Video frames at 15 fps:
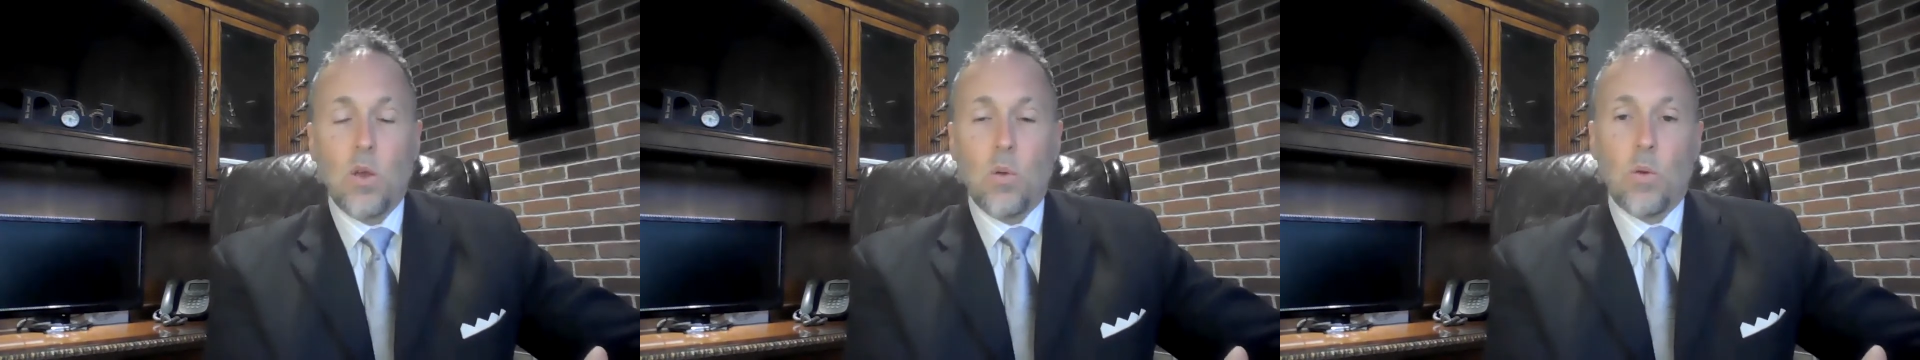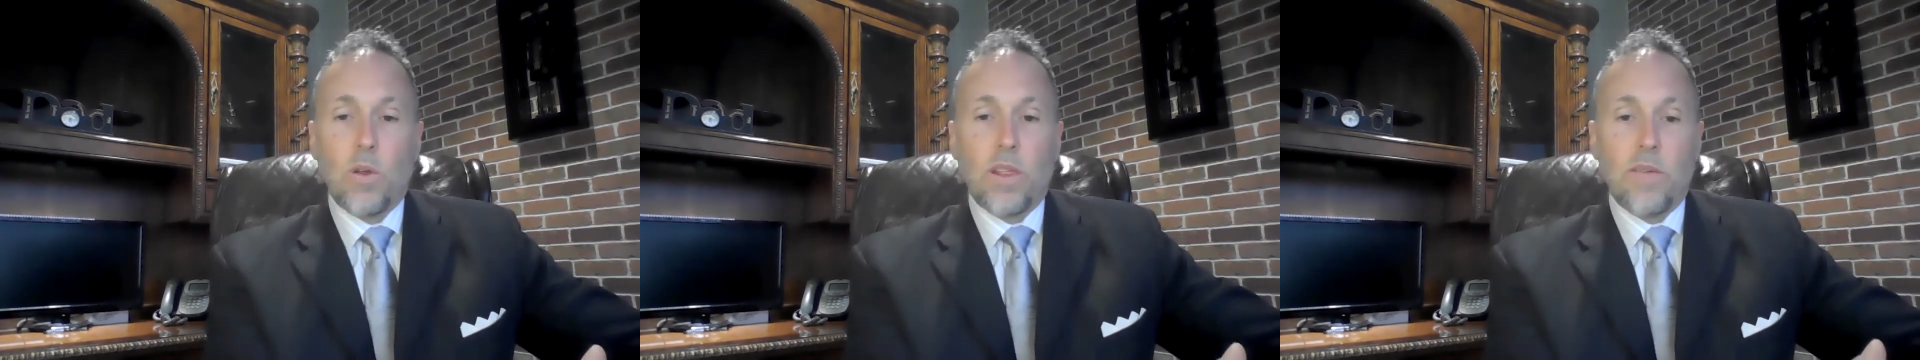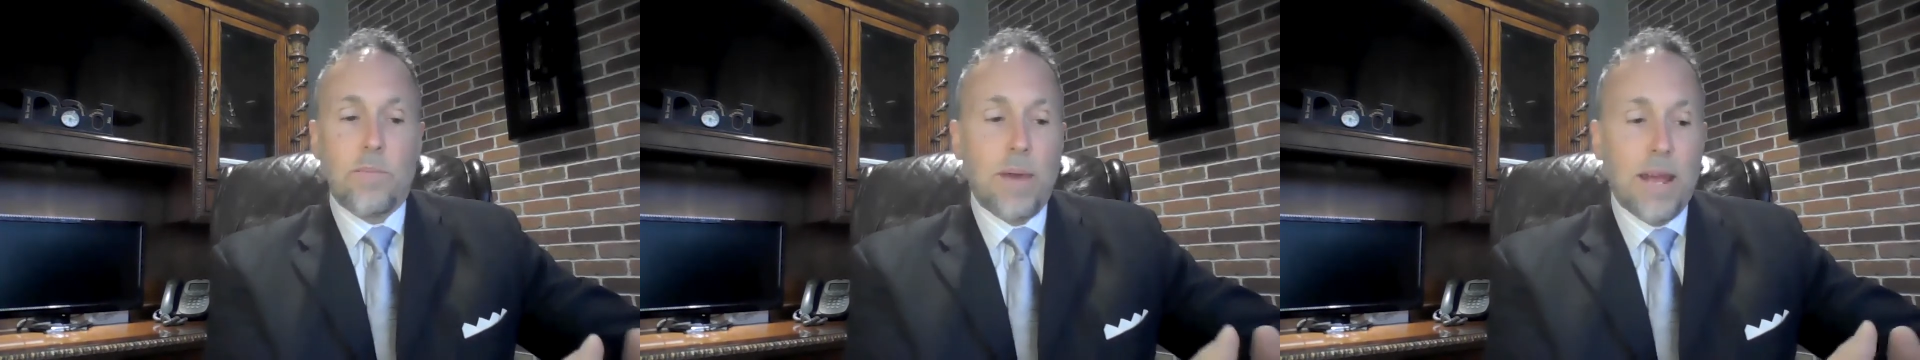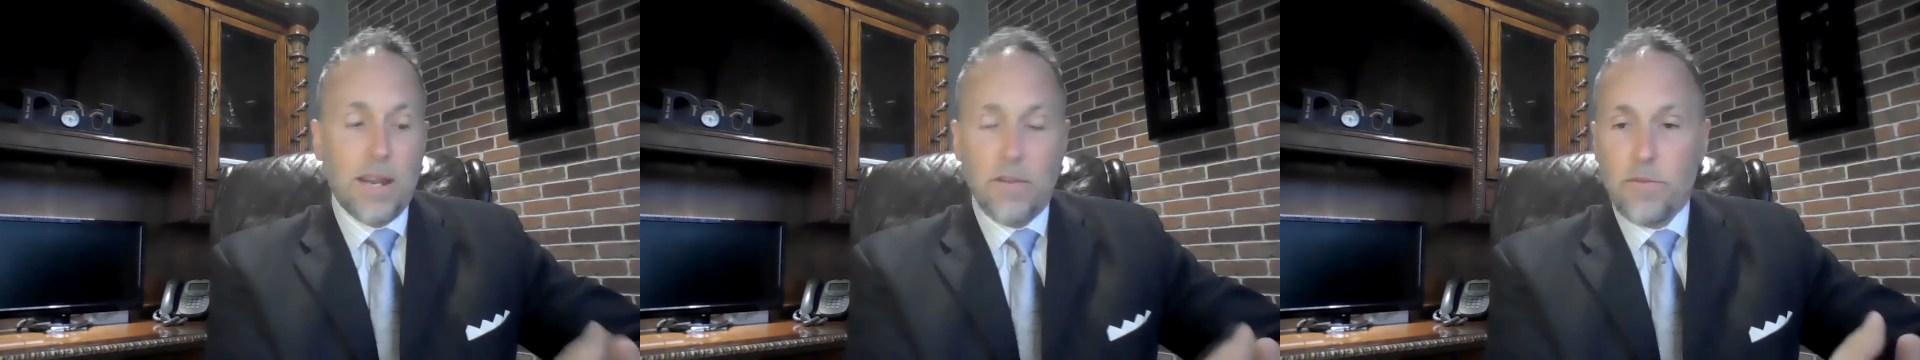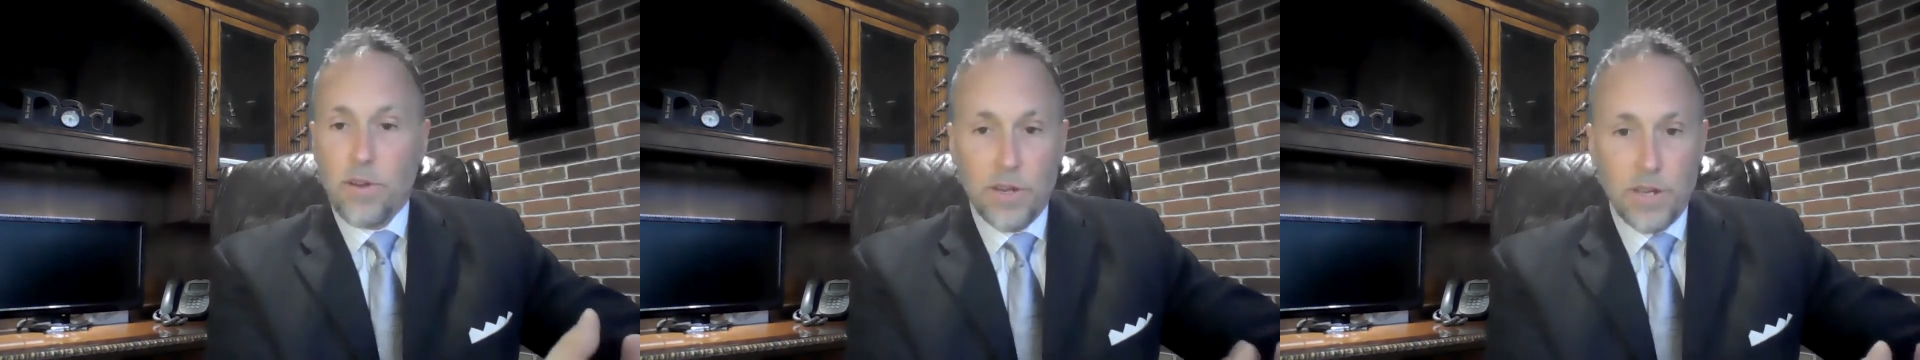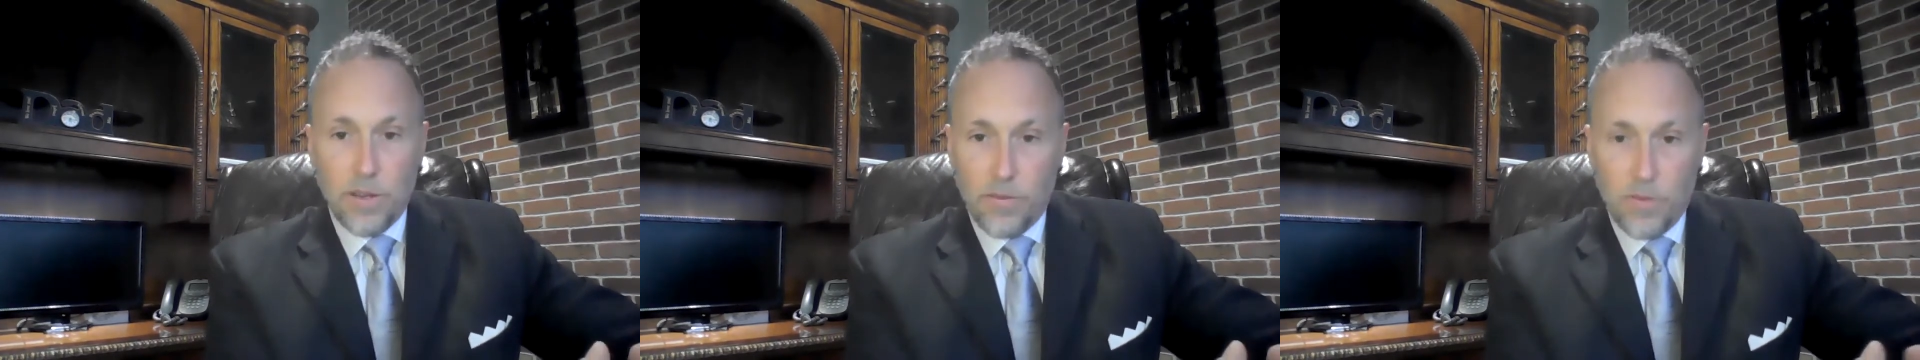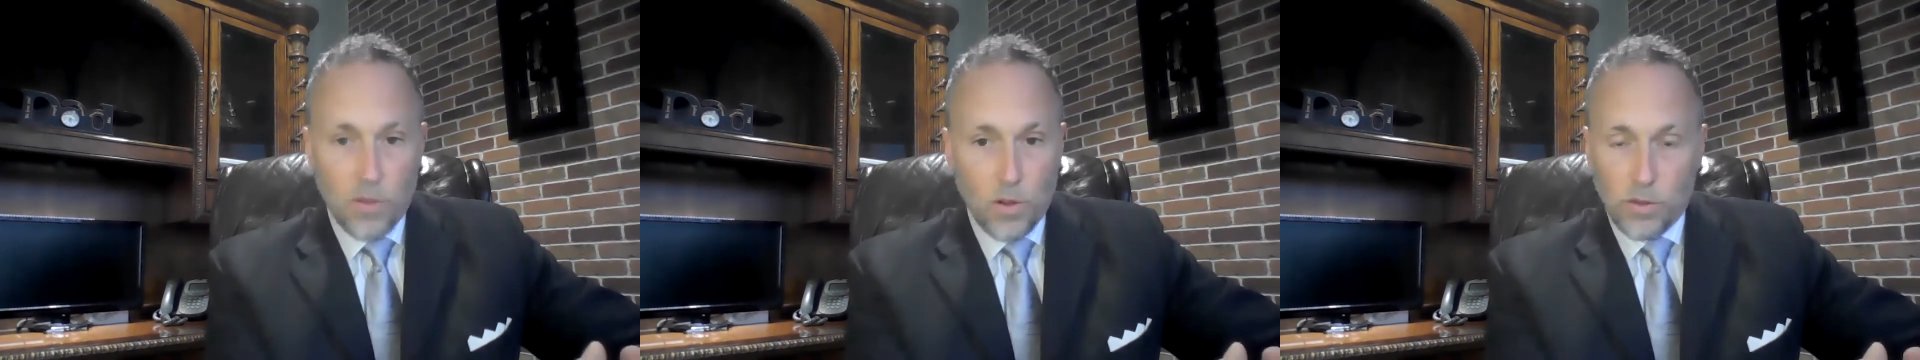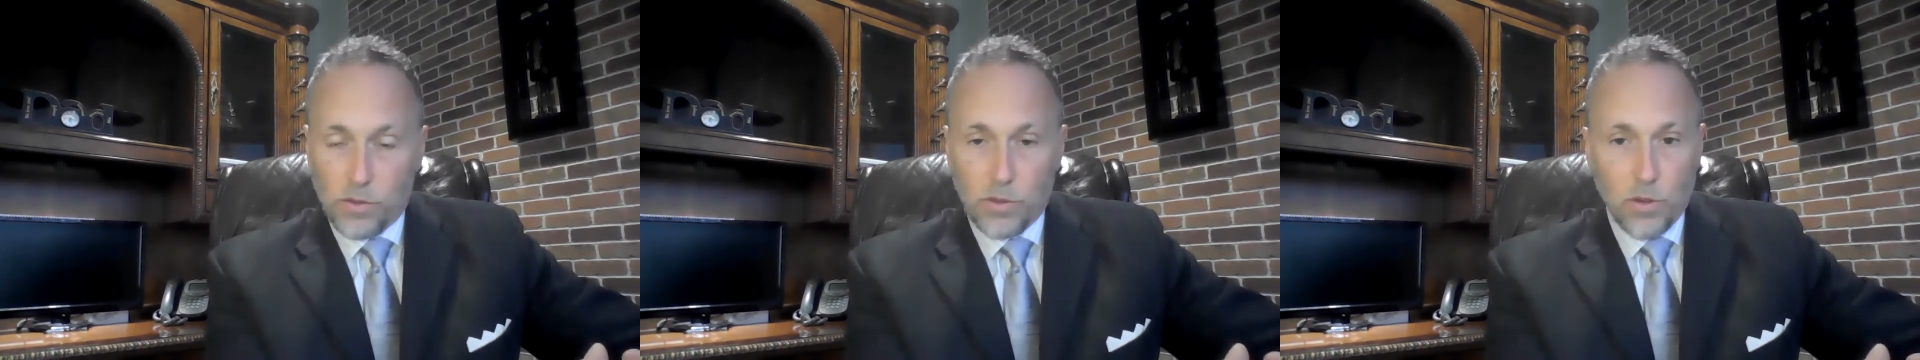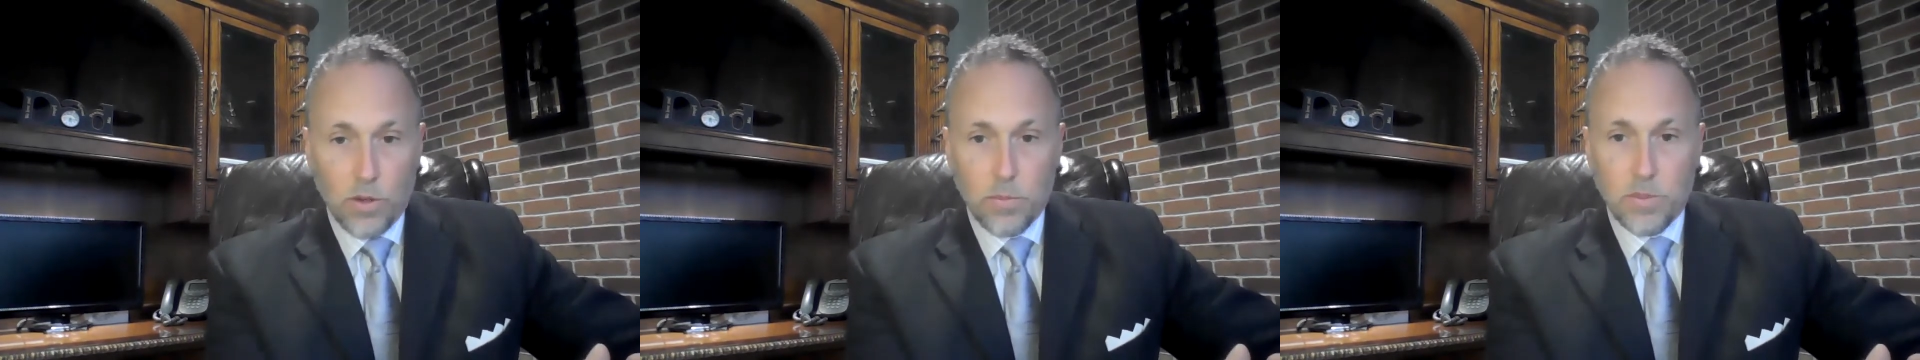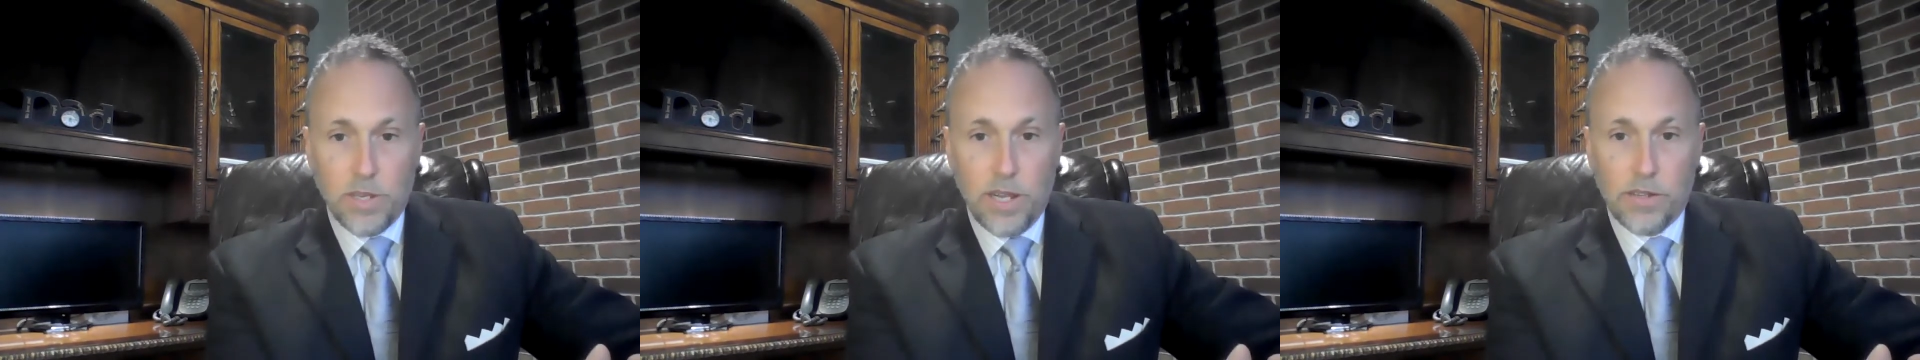where they've been in very difficult
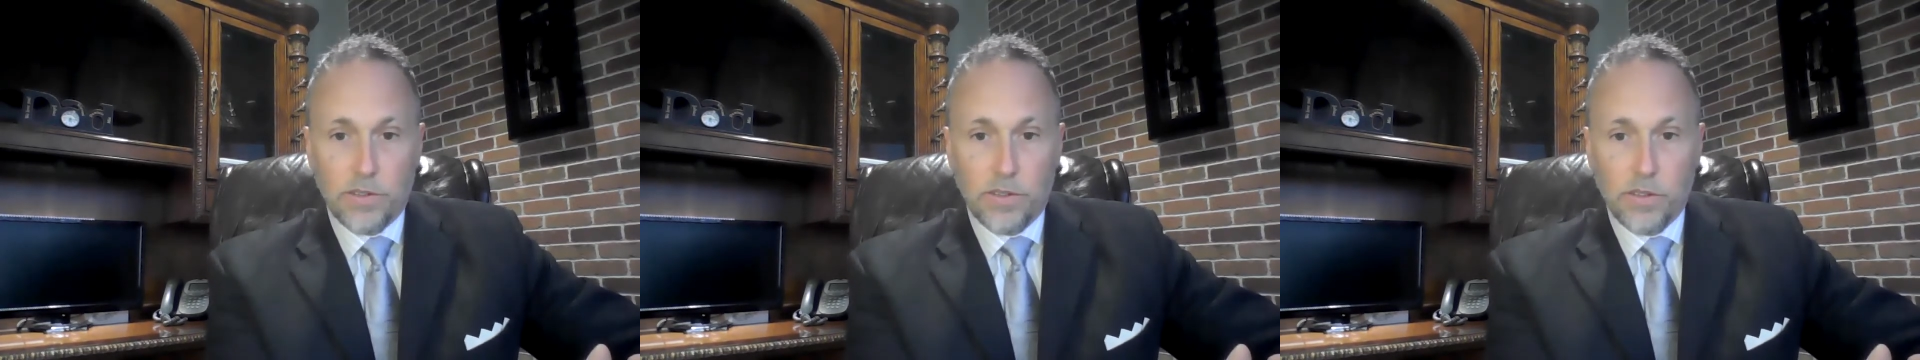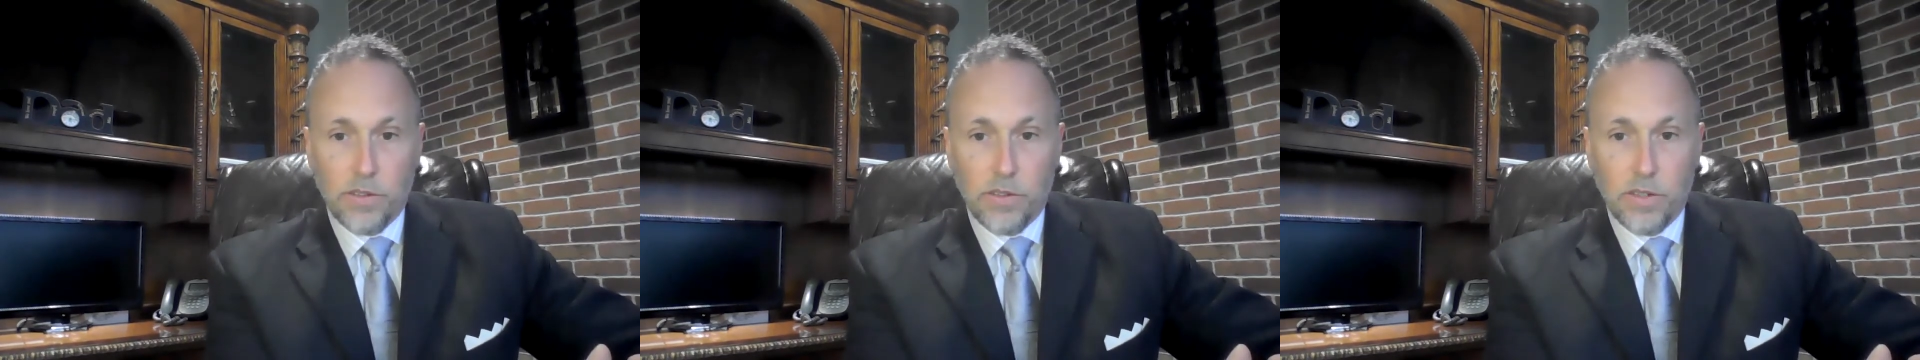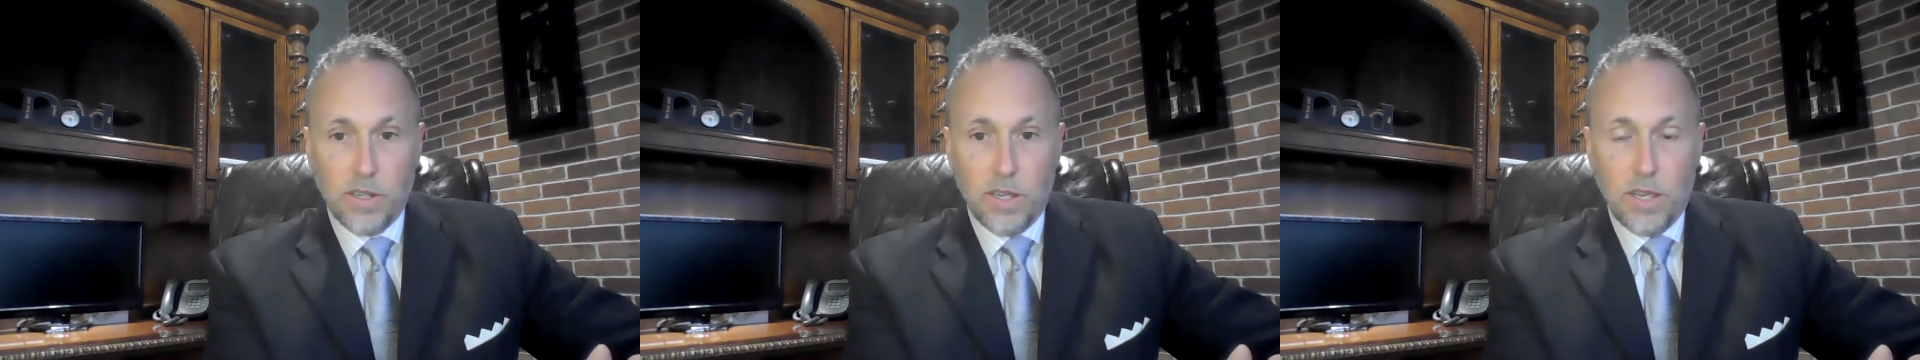circumstances